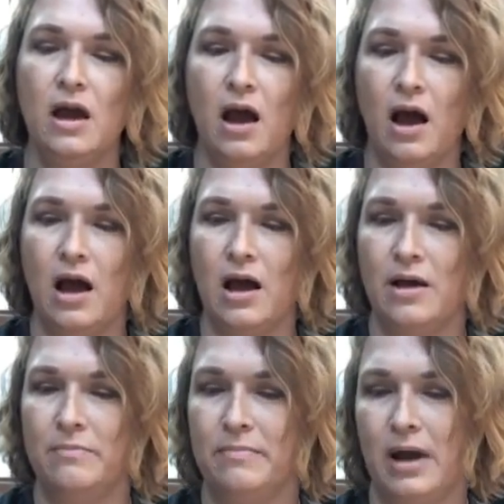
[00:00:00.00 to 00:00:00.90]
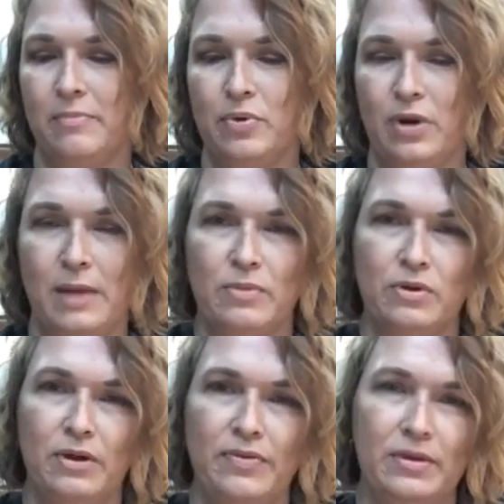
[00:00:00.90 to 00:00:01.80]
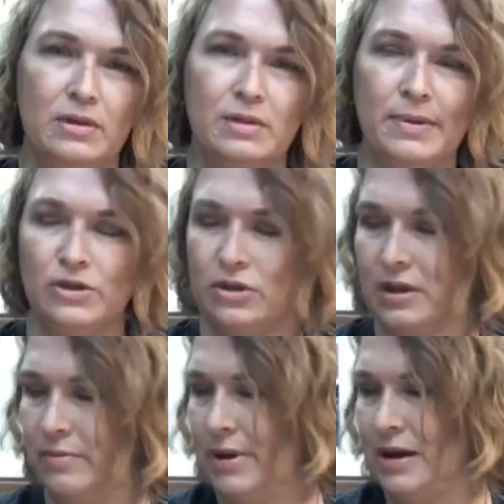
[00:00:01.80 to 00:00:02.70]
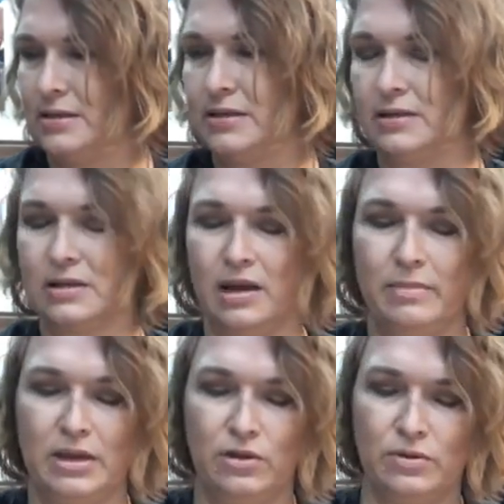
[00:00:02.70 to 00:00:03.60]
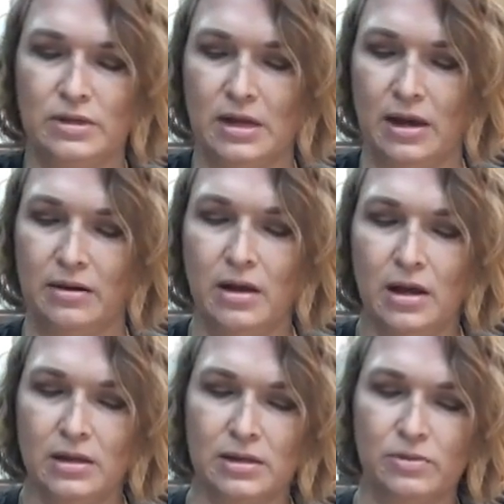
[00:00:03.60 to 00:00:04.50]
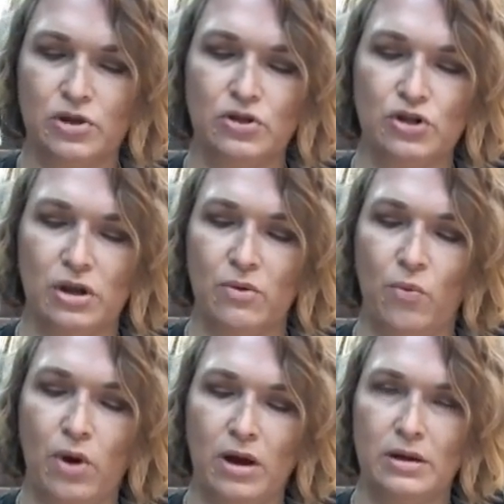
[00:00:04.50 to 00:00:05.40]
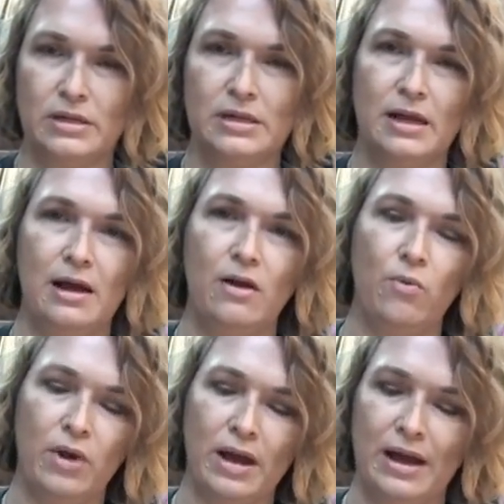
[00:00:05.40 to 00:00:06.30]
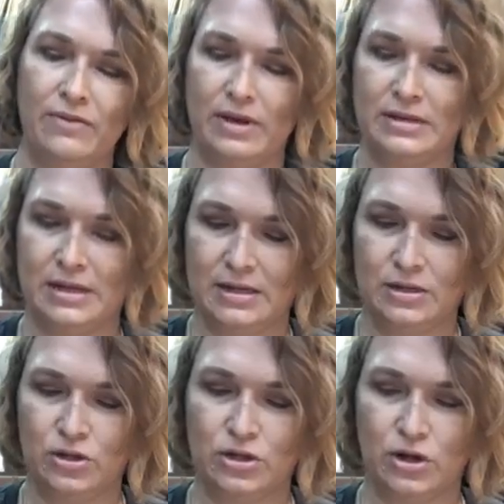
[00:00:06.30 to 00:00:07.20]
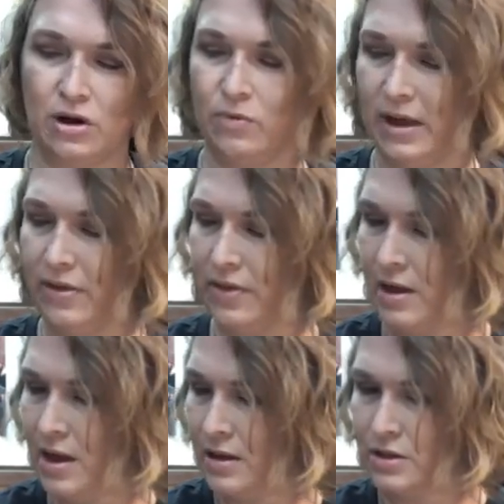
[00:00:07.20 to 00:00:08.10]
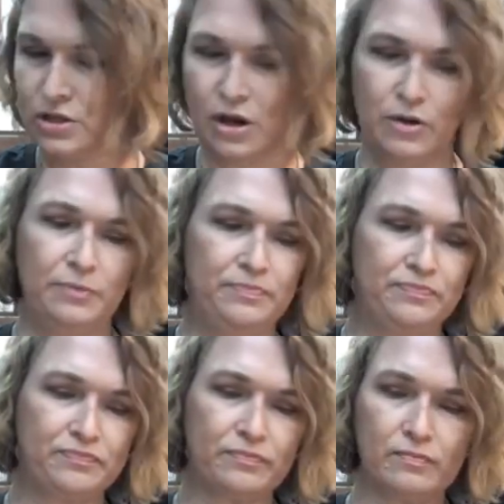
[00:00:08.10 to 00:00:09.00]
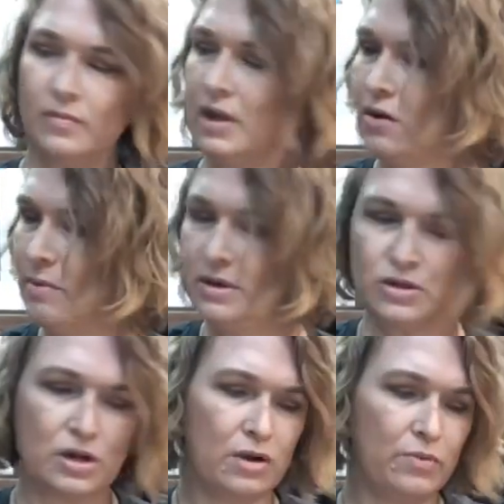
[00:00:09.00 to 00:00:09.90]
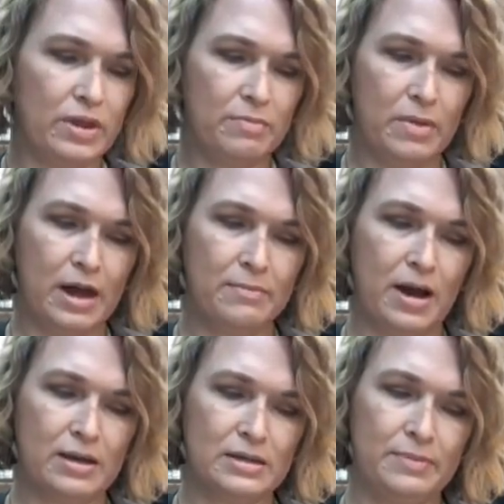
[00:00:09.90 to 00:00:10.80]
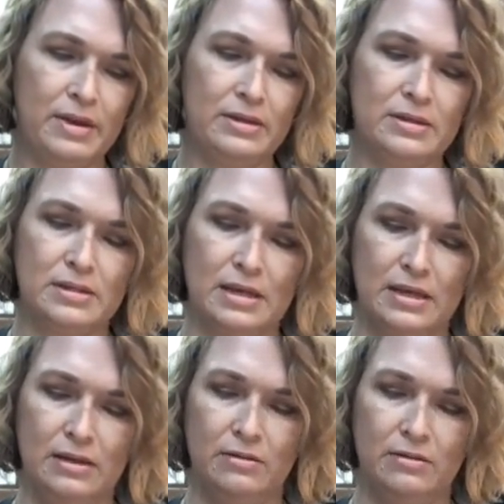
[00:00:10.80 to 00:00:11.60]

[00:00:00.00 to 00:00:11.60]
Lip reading: a primer on this, especially the capacity it's going to be used in. So I'm just going to show you what kind of I did to start with. So I'm going to start with my Moxie by the Sea.